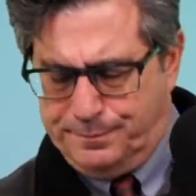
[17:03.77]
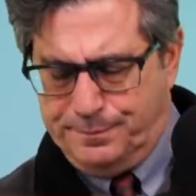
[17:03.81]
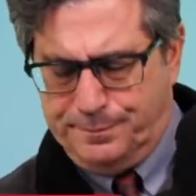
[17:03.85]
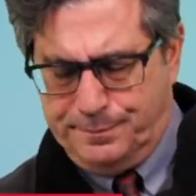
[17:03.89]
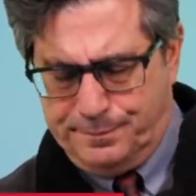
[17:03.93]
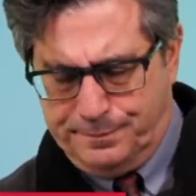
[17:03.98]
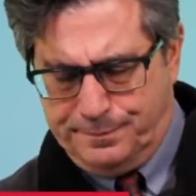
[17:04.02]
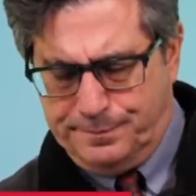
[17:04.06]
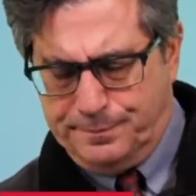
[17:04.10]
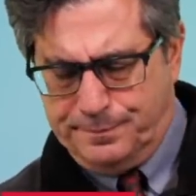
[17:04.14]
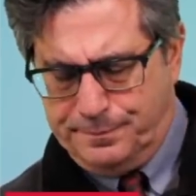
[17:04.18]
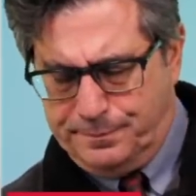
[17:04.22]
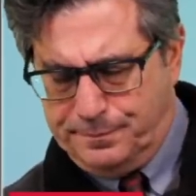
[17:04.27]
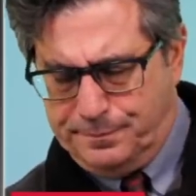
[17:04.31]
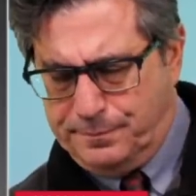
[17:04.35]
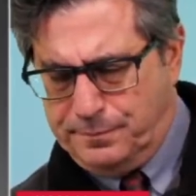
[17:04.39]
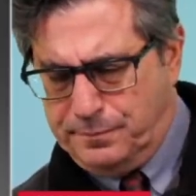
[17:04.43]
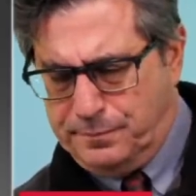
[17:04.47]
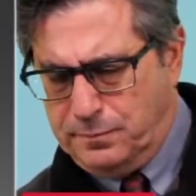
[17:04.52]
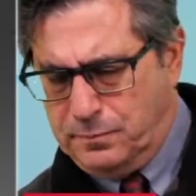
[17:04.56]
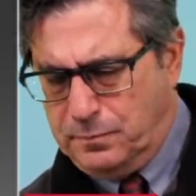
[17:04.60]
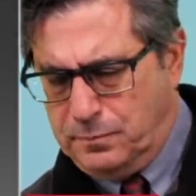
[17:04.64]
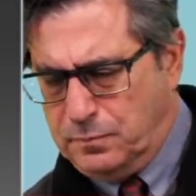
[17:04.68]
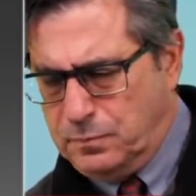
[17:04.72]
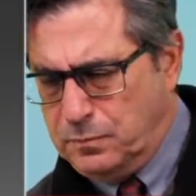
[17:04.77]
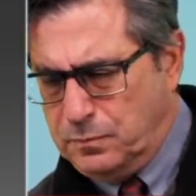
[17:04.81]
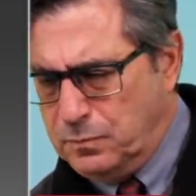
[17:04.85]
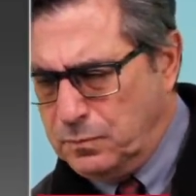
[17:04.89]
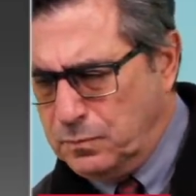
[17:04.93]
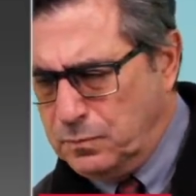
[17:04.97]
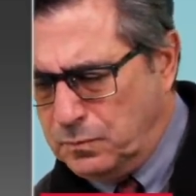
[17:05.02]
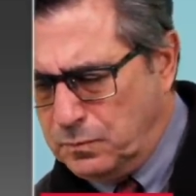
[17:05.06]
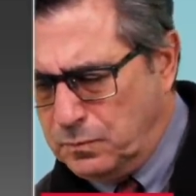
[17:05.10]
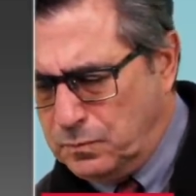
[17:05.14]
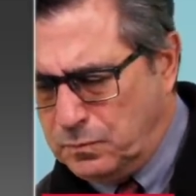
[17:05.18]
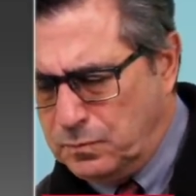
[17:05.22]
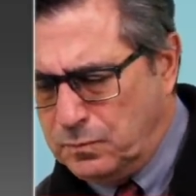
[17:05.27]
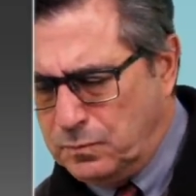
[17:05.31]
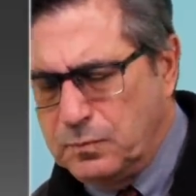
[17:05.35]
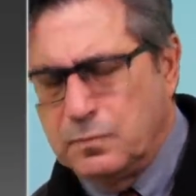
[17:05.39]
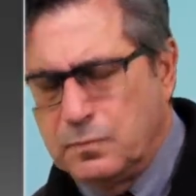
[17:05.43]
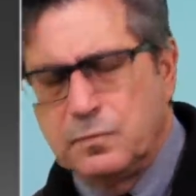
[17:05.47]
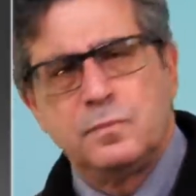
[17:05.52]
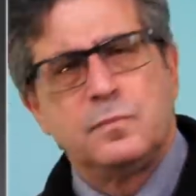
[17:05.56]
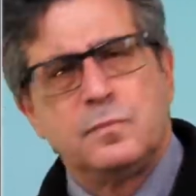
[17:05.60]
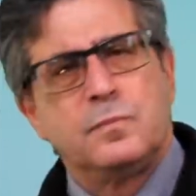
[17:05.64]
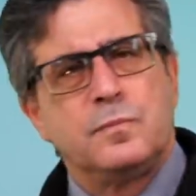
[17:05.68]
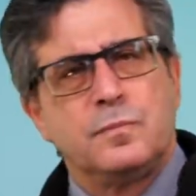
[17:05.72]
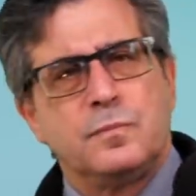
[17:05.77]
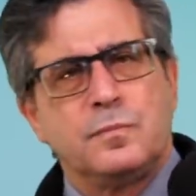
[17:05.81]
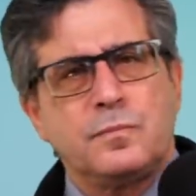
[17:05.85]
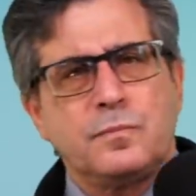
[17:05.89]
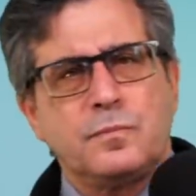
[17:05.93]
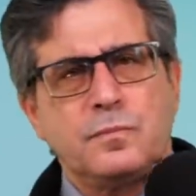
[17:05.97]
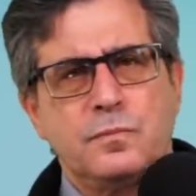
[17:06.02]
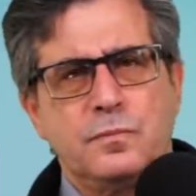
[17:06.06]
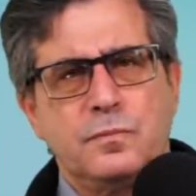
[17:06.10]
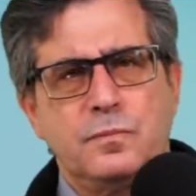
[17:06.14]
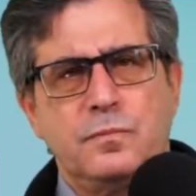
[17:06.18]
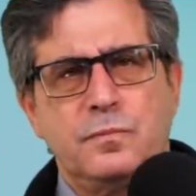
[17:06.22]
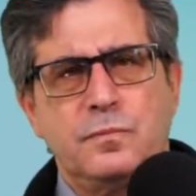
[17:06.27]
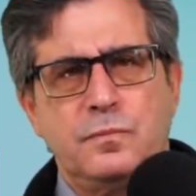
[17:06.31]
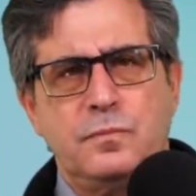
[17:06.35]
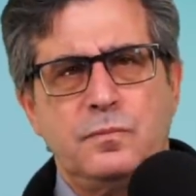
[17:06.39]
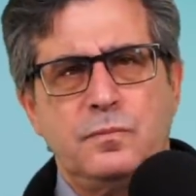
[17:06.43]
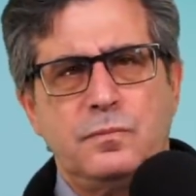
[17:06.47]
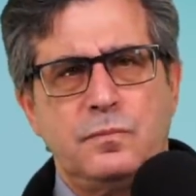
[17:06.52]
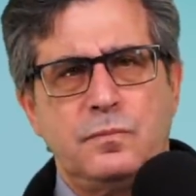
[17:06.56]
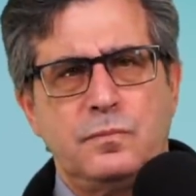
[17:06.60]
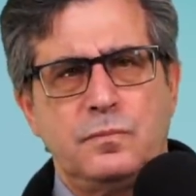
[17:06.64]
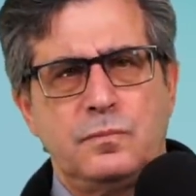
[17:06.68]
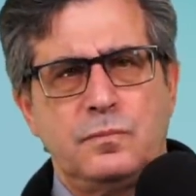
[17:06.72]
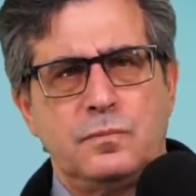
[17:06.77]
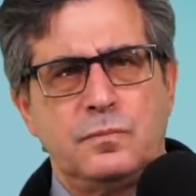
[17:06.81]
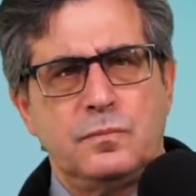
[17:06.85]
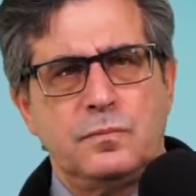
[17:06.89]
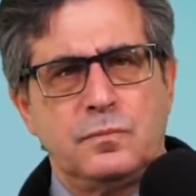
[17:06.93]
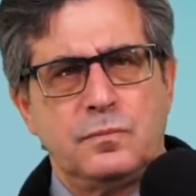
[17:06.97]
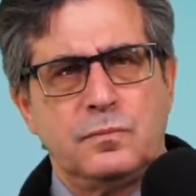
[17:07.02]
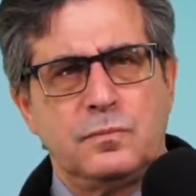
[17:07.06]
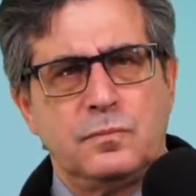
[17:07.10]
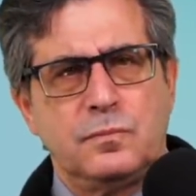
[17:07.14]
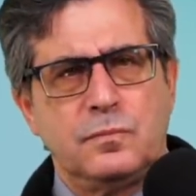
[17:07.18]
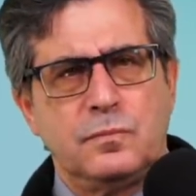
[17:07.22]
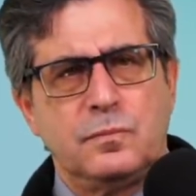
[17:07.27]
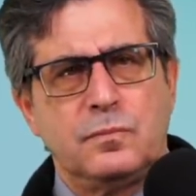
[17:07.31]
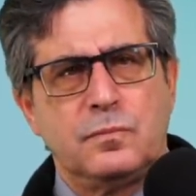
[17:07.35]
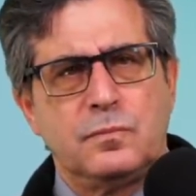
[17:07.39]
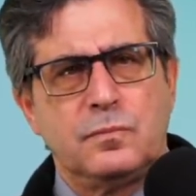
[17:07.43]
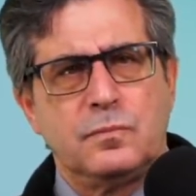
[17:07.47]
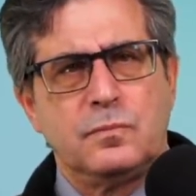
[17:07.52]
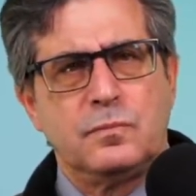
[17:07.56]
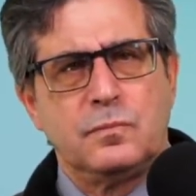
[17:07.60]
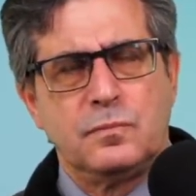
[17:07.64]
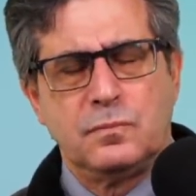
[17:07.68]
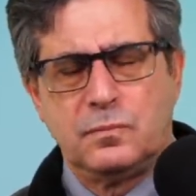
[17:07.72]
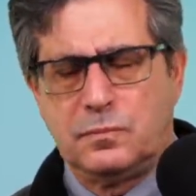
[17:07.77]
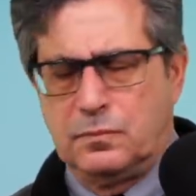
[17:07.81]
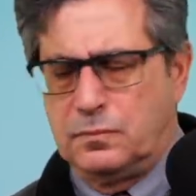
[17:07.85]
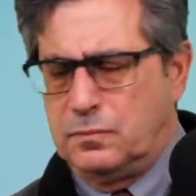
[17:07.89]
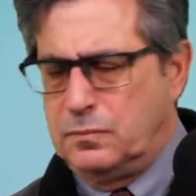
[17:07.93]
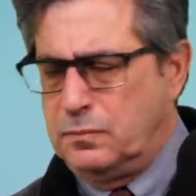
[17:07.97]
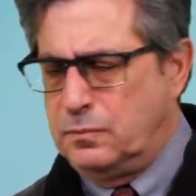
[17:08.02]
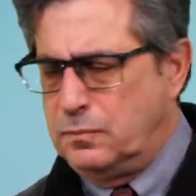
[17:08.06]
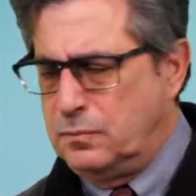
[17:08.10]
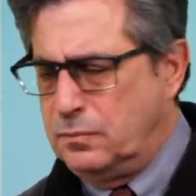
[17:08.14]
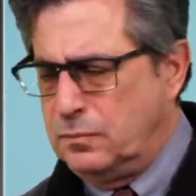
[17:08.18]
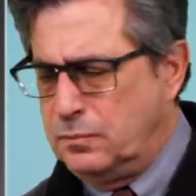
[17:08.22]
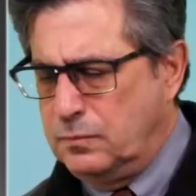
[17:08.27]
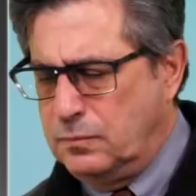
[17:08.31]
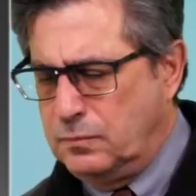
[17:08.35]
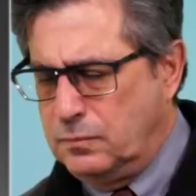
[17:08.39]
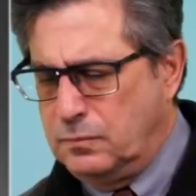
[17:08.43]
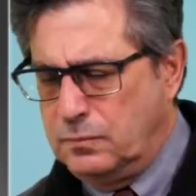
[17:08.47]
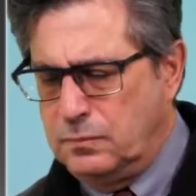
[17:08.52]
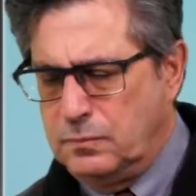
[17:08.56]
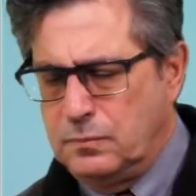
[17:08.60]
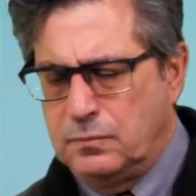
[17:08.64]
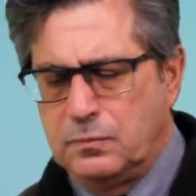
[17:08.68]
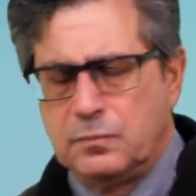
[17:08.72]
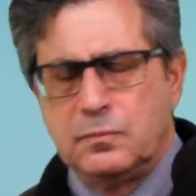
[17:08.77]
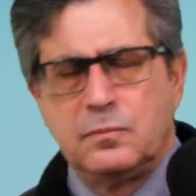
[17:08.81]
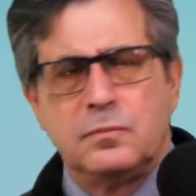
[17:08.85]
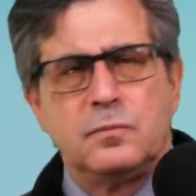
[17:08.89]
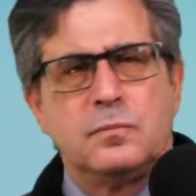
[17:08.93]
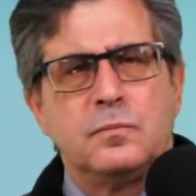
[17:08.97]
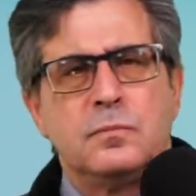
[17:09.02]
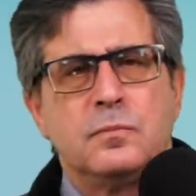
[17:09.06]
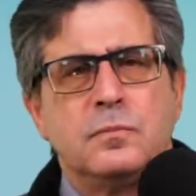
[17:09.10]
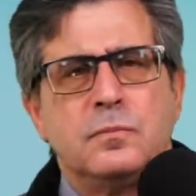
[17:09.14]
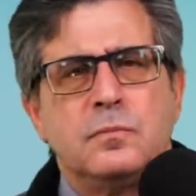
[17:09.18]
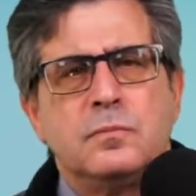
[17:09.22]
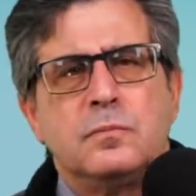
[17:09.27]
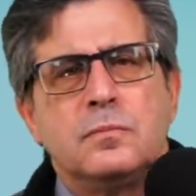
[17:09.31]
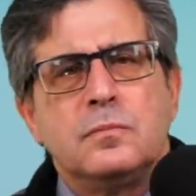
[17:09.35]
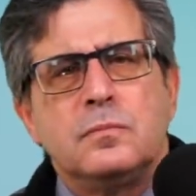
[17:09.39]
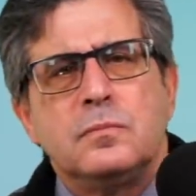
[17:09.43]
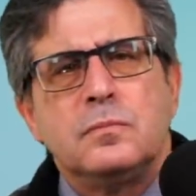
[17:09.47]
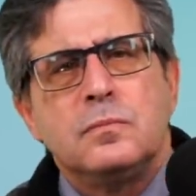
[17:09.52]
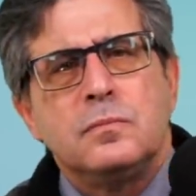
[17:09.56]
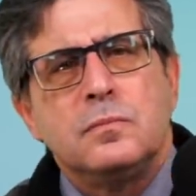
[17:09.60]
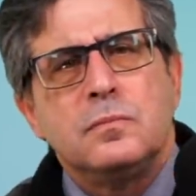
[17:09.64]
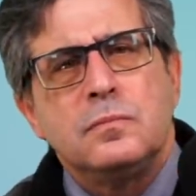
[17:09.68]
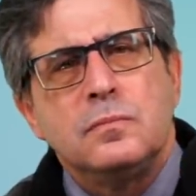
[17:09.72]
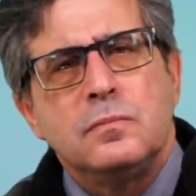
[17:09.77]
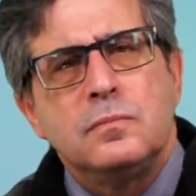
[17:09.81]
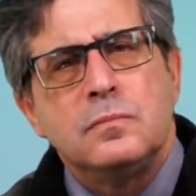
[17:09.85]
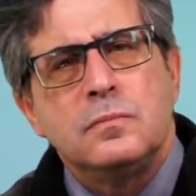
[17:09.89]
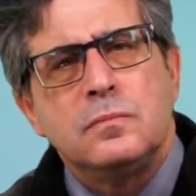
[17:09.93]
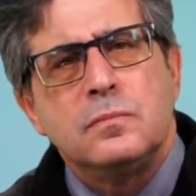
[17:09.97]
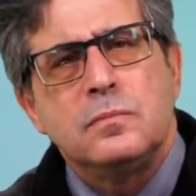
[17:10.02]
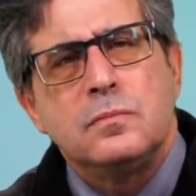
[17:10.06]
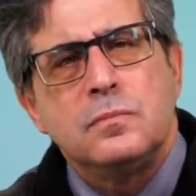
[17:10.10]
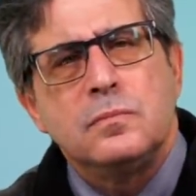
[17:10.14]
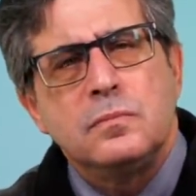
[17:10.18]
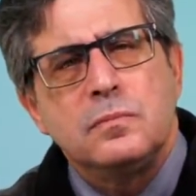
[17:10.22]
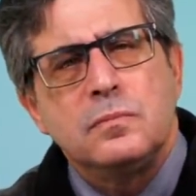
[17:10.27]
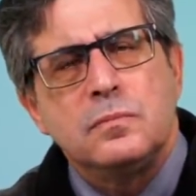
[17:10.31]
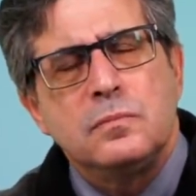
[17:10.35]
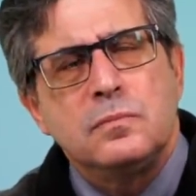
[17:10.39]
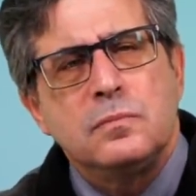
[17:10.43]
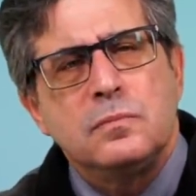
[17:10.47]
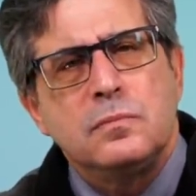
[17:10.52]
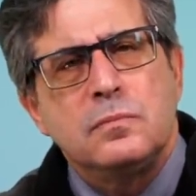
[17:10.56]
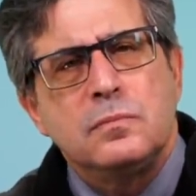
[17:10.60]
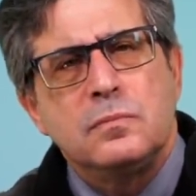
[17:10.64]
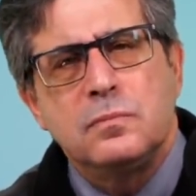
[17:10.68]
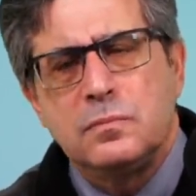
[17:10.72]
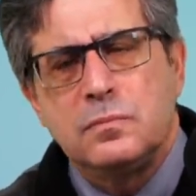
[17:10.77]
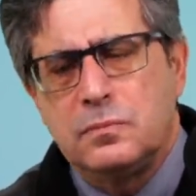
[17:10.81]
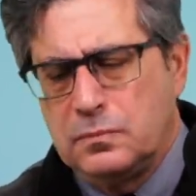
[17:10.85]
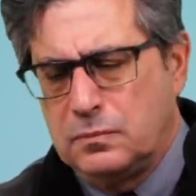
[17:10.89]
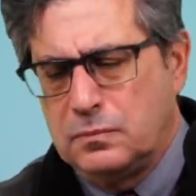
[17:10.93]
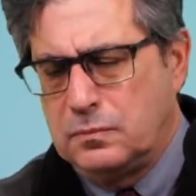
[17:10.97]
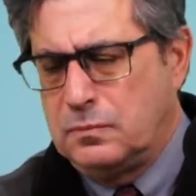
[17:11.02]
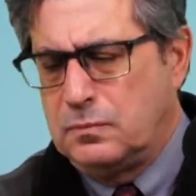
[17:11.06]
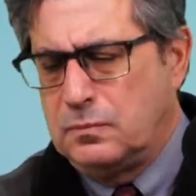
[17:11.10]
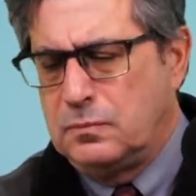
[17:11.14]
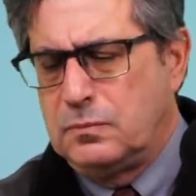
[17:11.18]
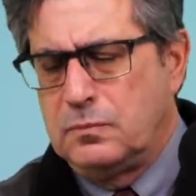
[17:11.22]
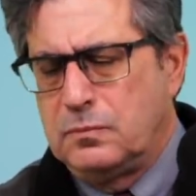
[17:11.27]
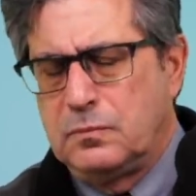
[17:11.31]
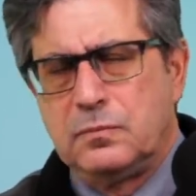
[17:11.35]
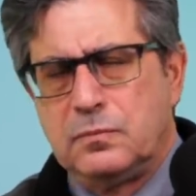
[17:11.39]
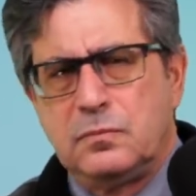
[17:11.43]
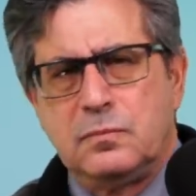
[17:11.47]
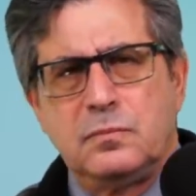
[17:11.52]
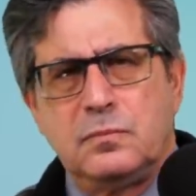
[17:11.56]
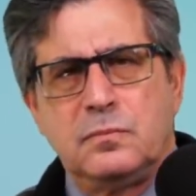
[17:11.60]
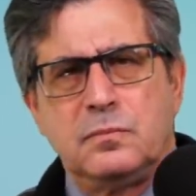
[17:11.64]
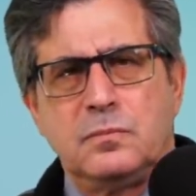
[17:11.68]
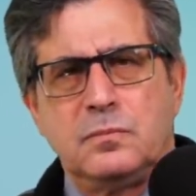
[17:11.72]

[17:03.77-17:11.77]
This person isn't speaking.